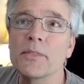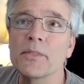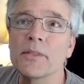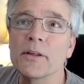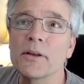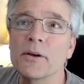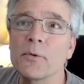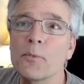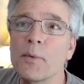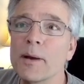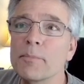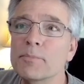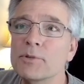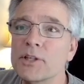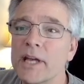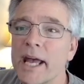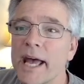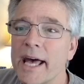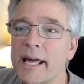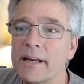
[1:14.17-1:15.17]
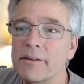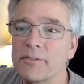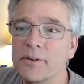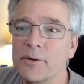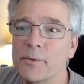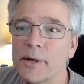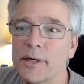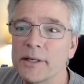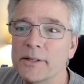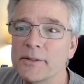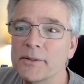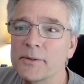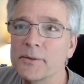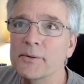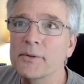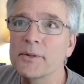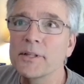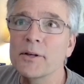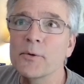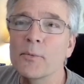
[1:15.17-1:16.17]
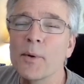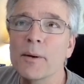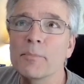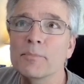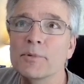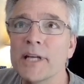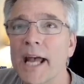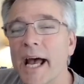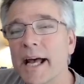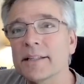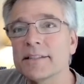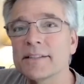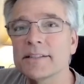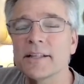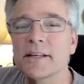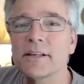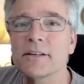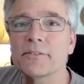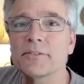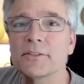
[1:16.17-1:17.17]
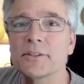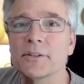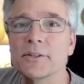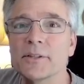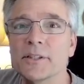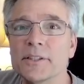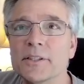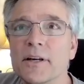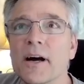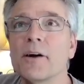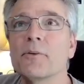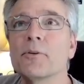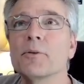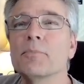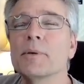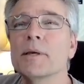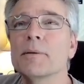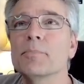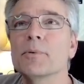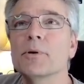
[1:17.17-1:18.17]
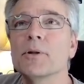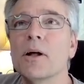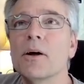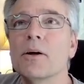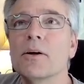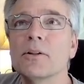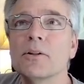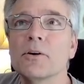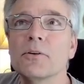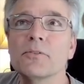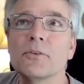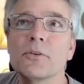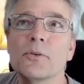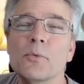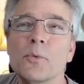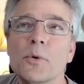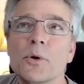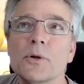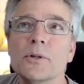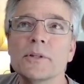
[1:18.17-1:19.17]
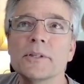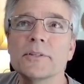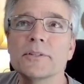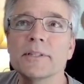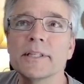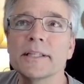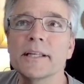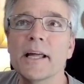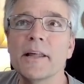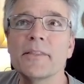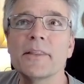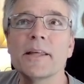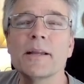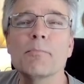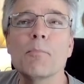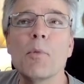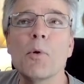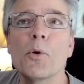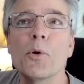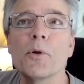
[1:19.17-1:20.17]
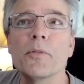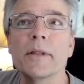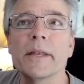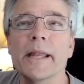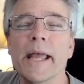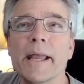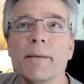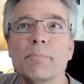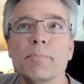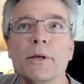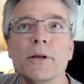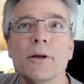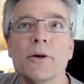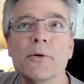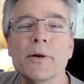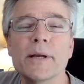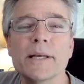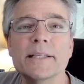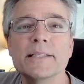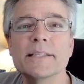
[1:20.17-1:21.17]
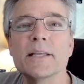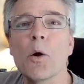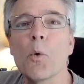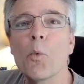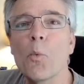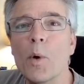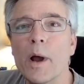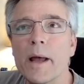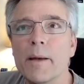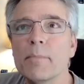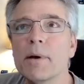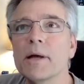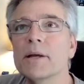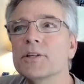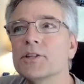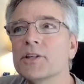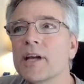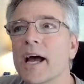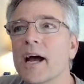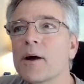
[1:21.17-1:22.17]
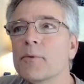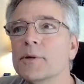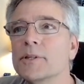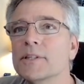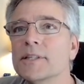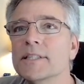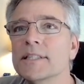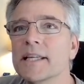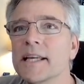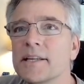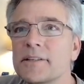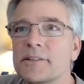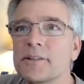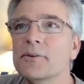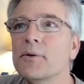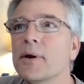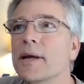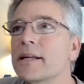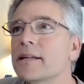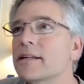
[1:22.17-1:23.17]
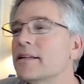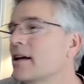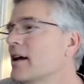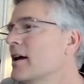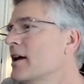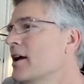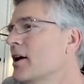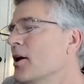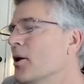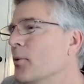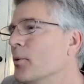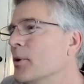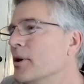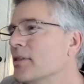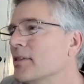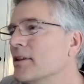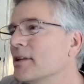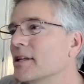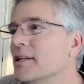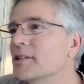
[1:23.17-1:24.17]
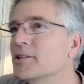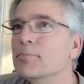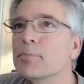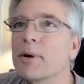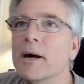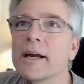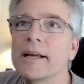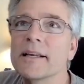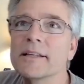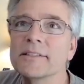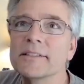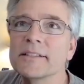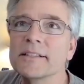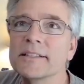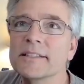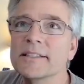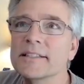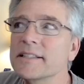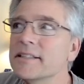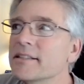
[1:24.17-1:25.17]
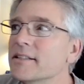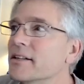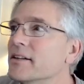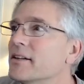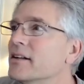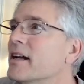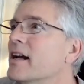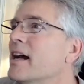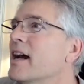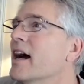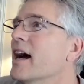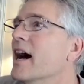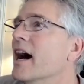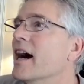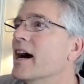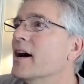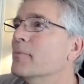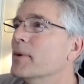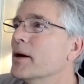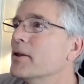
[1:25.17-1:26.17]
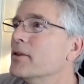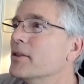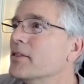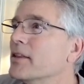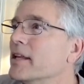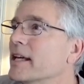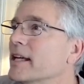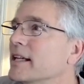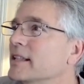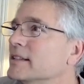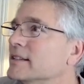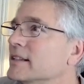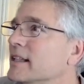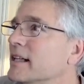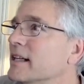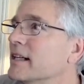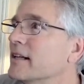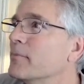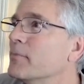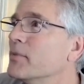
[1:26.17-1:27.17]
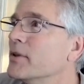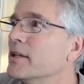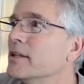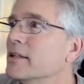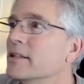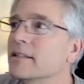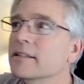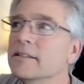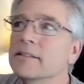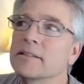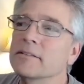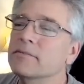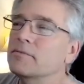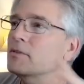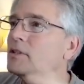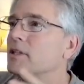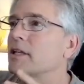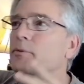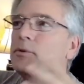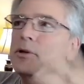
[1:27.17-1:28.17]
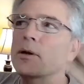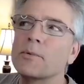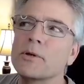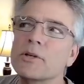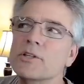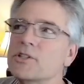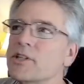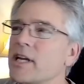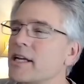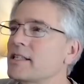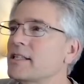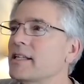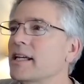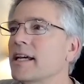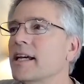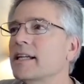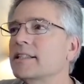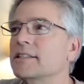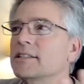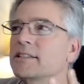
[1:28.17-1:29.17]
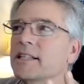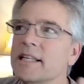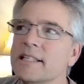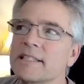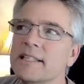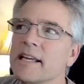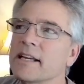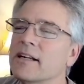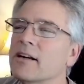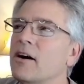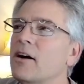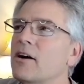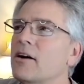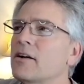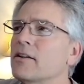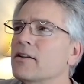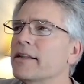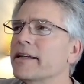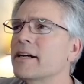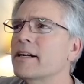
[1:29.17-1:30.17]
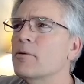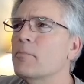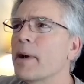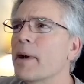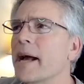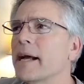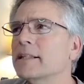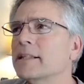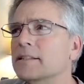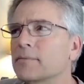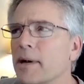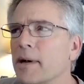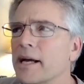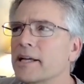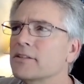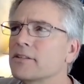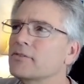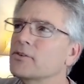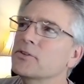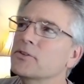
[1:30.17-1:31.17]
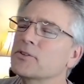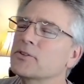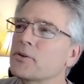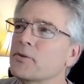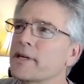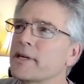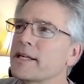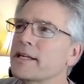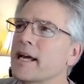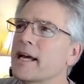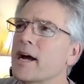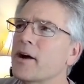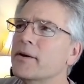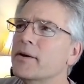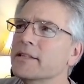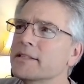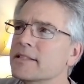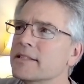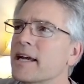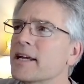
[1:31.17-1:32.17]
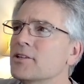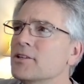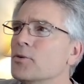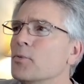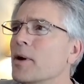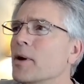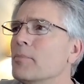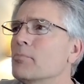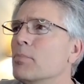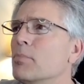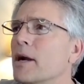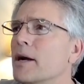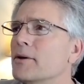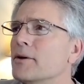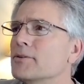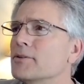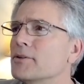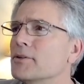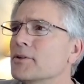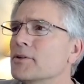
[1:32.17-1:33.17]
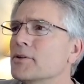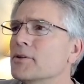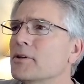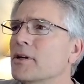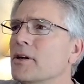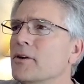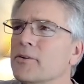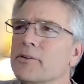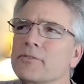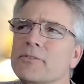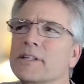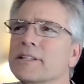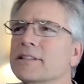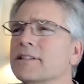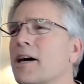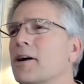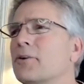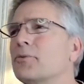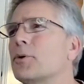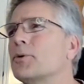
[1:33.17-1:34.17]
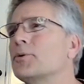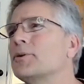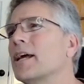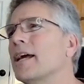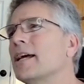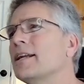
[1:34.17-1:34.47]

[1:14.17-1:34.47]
uh, web chat if you want to do the web chat stuff, so you can talk with people all over the world using nothing more than A P R S web chat, which is integrated with the DigiPi, as you can see there. Um, other things, um, the, the W S J T X and J S eight call, they all maximize full screen now inside your web browser. Uh, we fix log rotate